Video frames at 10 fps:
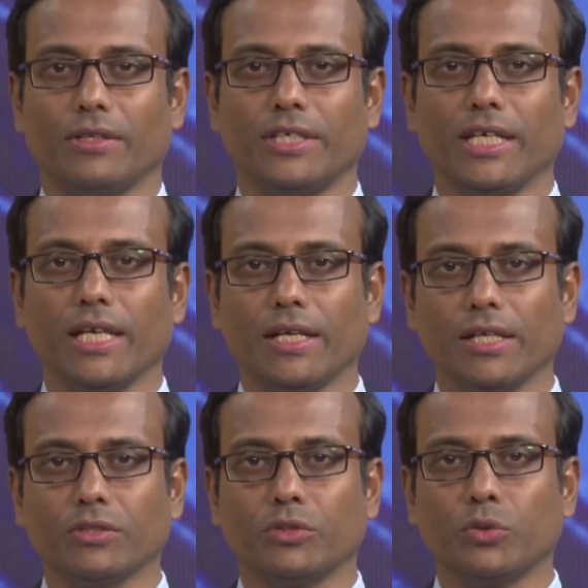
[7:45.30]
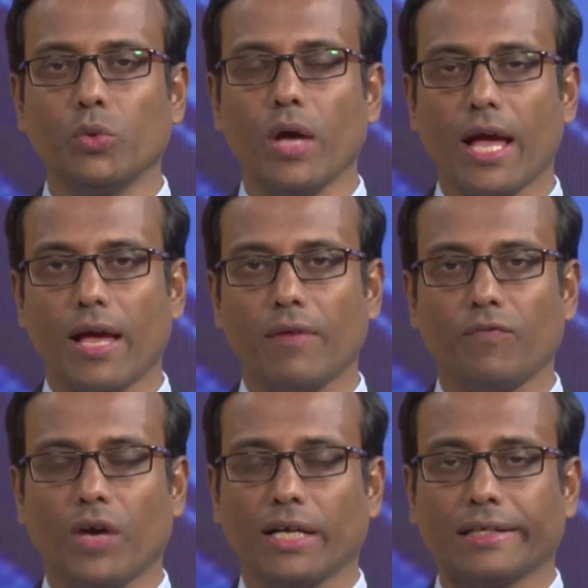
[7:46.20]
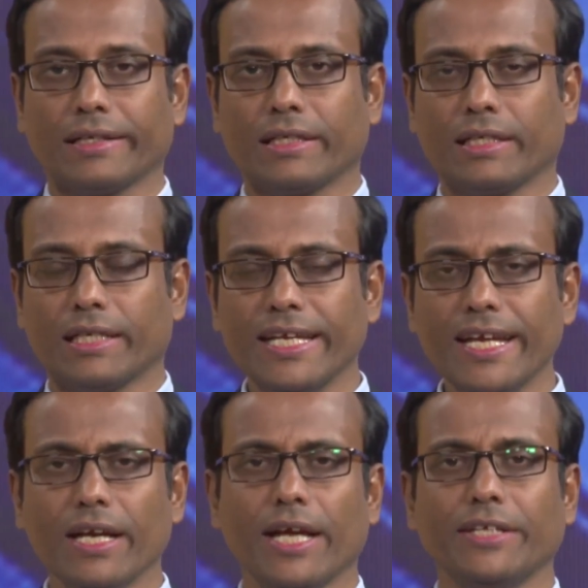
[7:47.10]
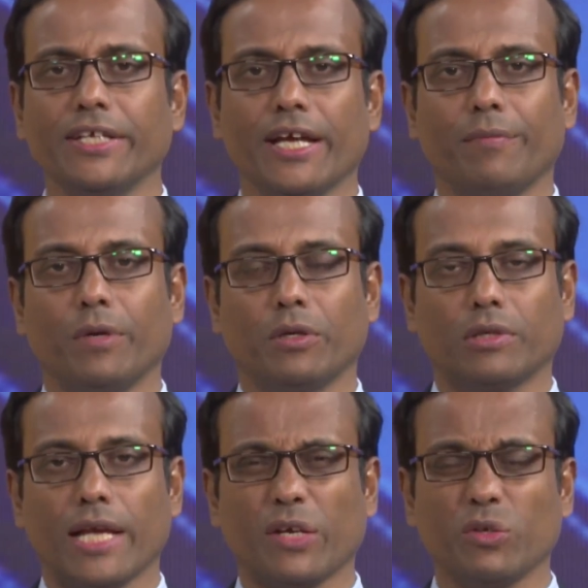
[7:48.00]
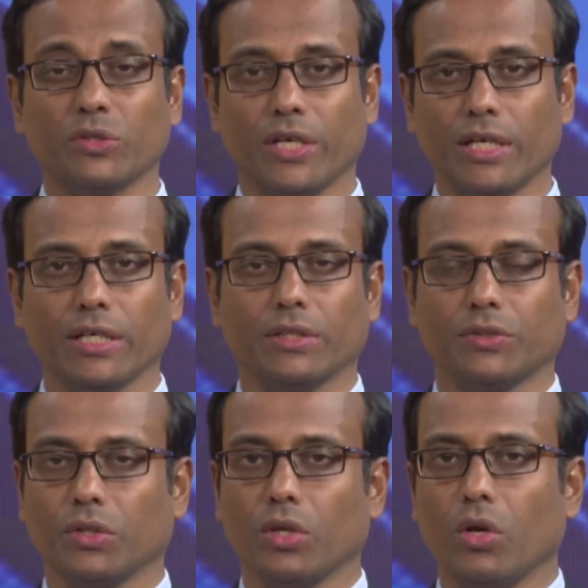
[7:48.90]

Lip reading: Dear learners, to have a clear idea about language awareness